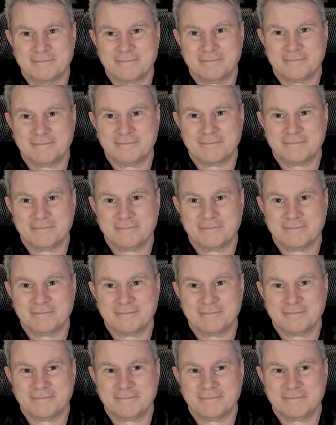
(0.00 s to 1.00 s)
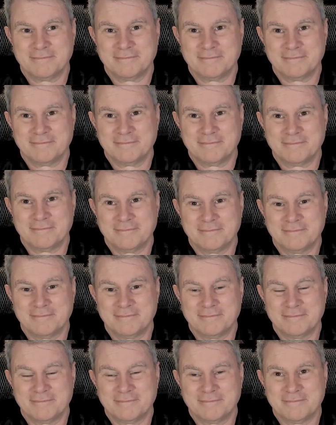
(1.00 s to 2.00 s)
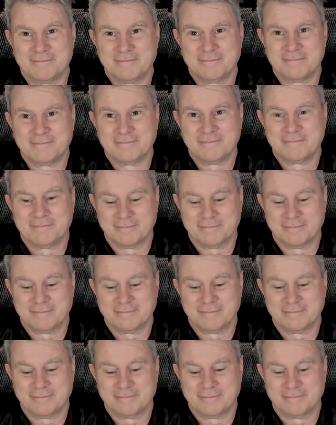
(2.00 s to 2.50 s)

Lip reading: (silent)